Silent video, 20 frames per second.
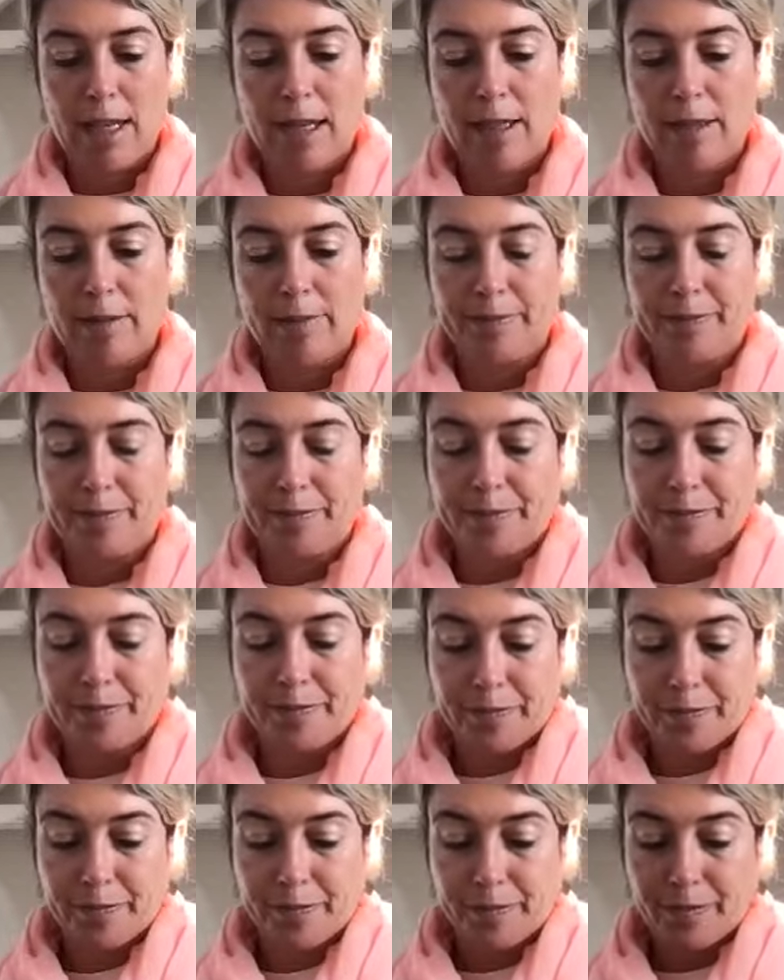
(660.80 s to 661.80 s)
it,
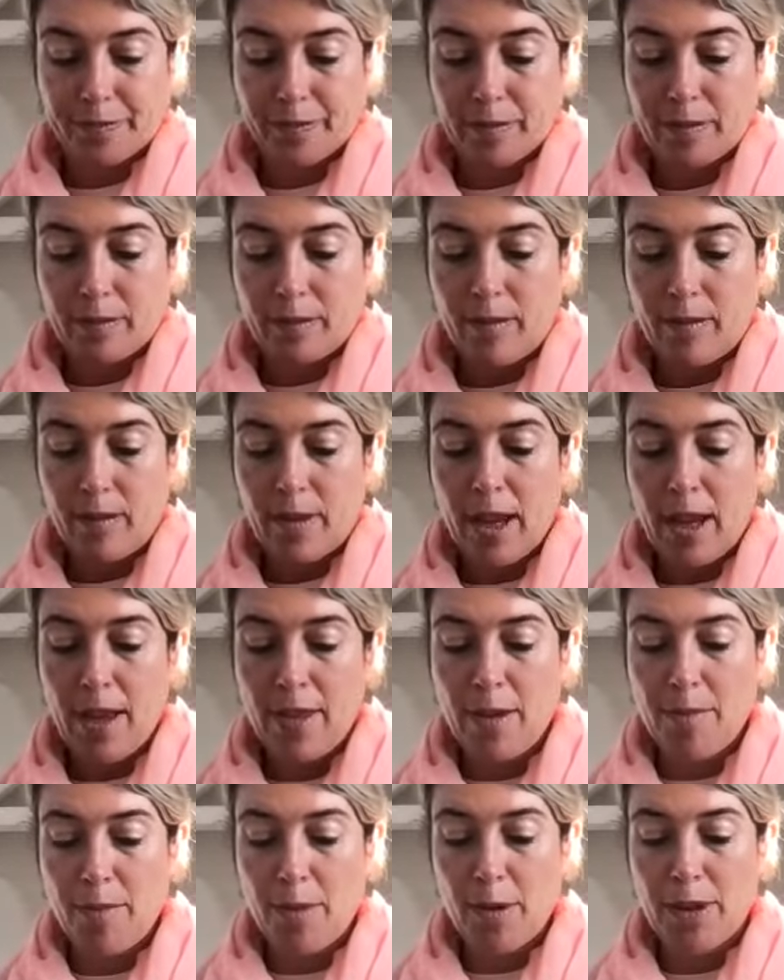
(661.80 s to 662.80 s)

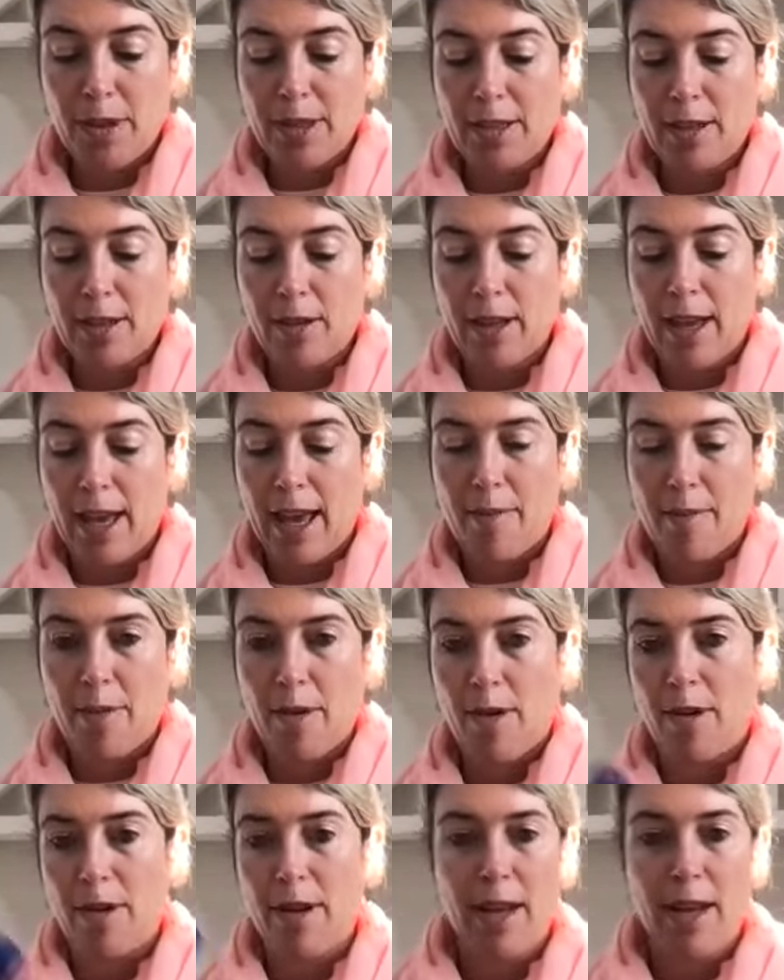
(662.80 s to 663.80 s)
and then put this little cap
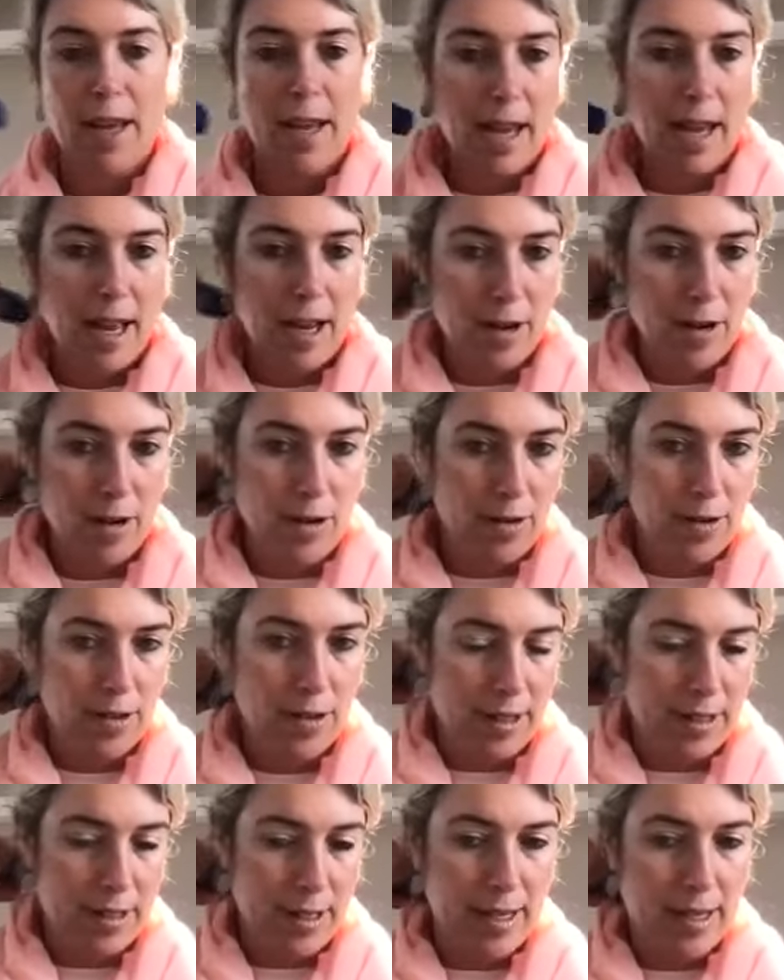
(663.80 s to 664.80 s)
on, and you use
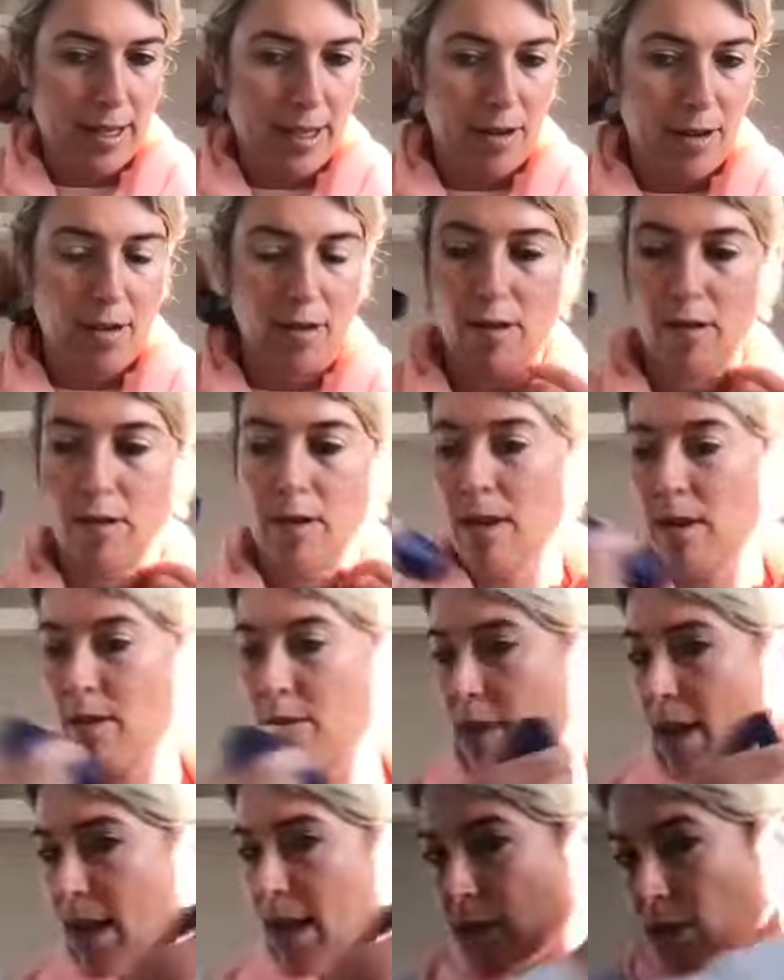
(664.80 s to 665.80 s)
this as a little
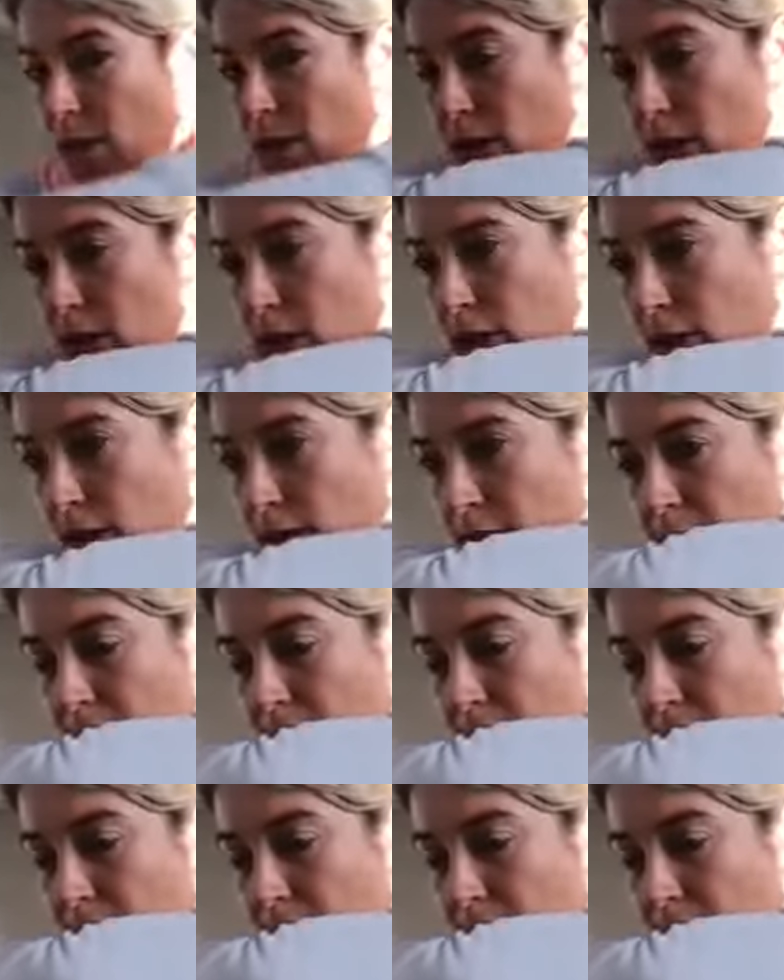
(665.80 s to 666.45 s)
massage,